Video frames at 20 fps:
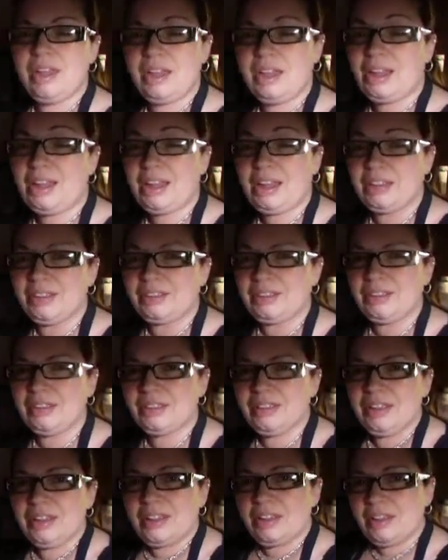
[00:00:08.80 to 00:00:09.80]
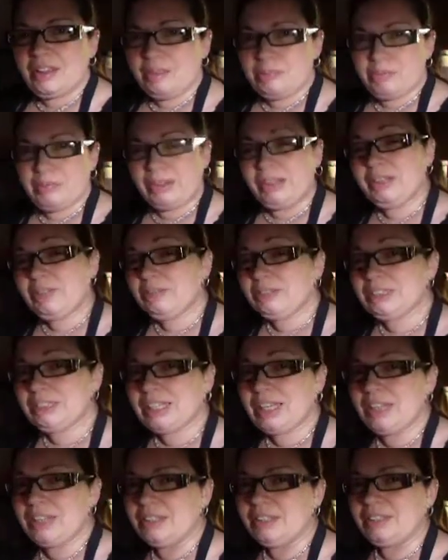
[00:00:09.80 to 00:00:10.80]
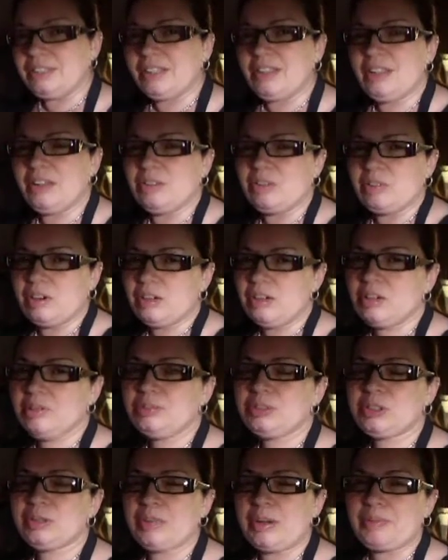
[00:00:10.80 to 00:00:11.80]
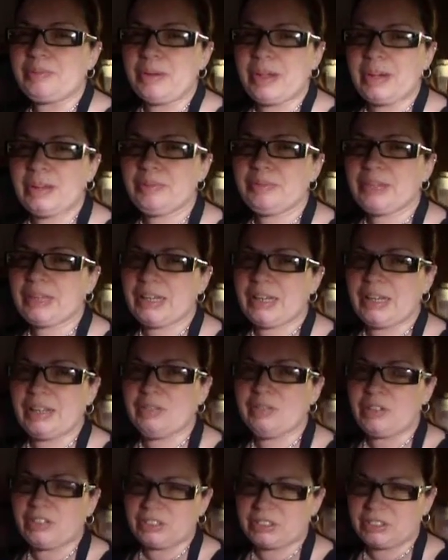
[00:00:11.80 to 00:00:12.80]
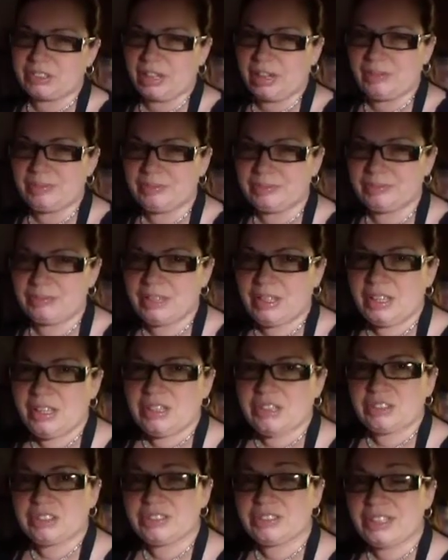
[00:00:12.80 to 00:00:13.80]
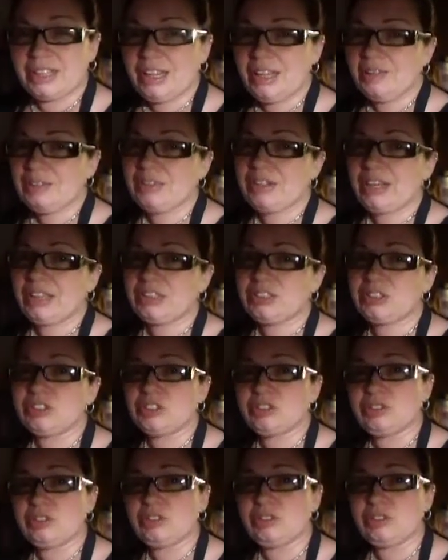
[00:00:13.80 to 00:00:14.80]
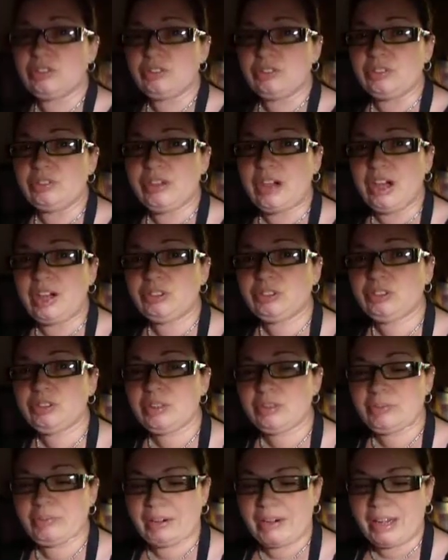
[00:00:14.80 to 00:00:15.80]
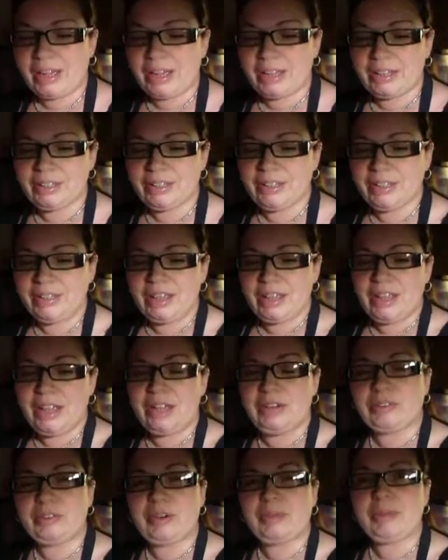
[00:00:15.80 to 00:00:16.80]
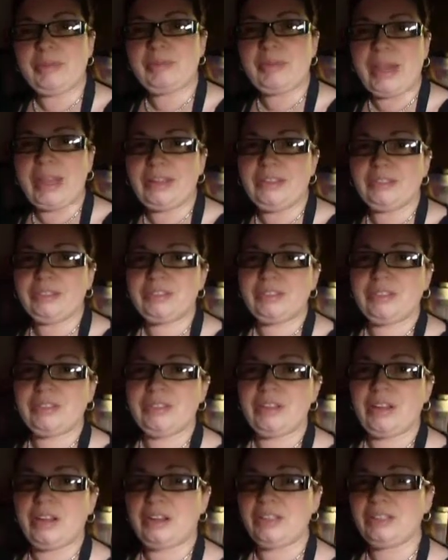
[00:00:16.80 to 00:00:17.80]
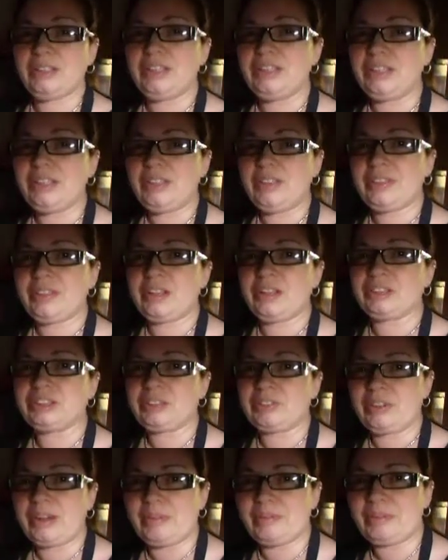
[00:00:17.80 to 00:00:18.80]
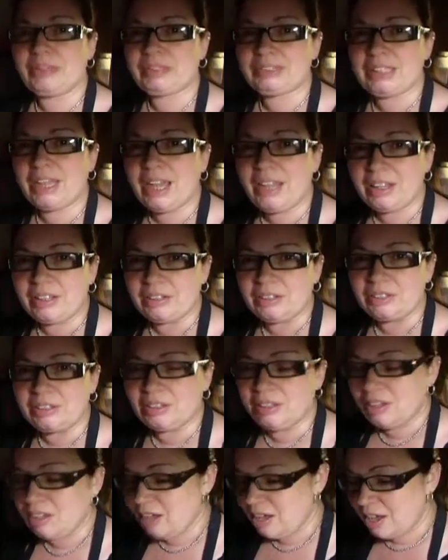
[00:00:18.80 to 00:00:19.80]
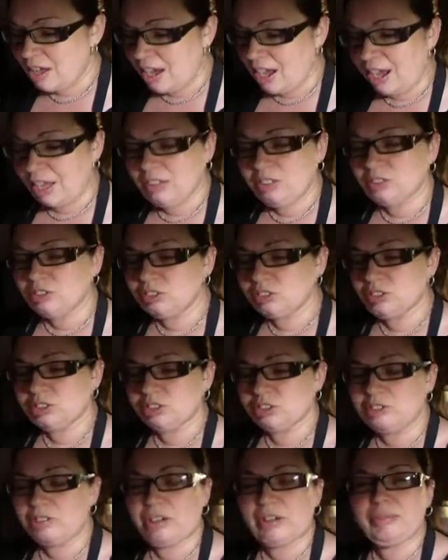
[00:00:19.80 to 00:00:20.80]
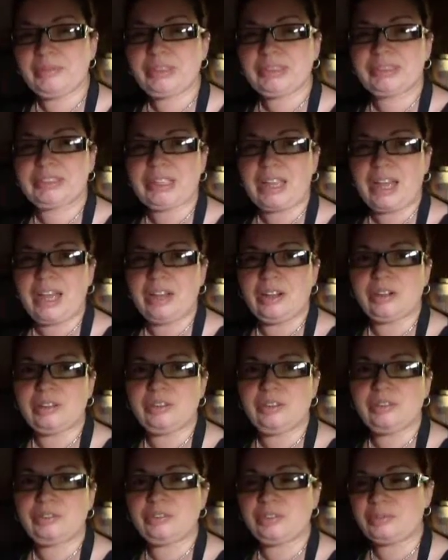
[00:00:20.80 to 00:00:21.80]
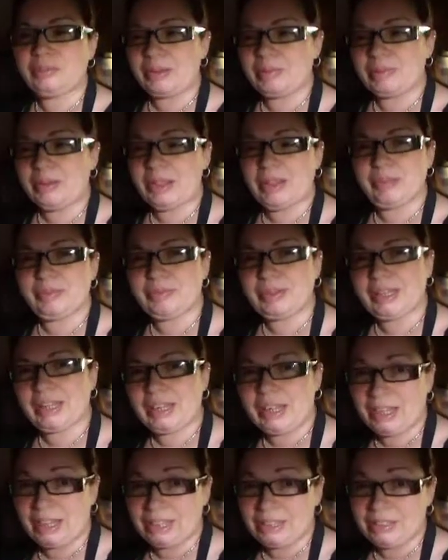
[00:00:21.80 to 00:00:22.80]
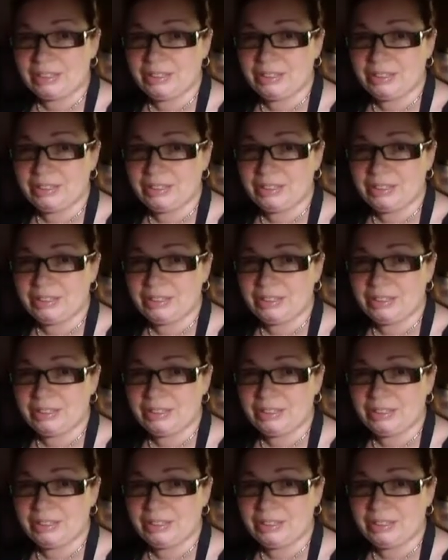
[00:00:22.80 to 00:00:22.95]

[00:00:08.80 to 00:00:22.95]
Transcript: Hi, my name is Helen and welcome to my polymer clay workshop. Today I would like to show you how to apply a rubber mat underneath a ceramic tile. I use the ceramic tile for my polymer clay.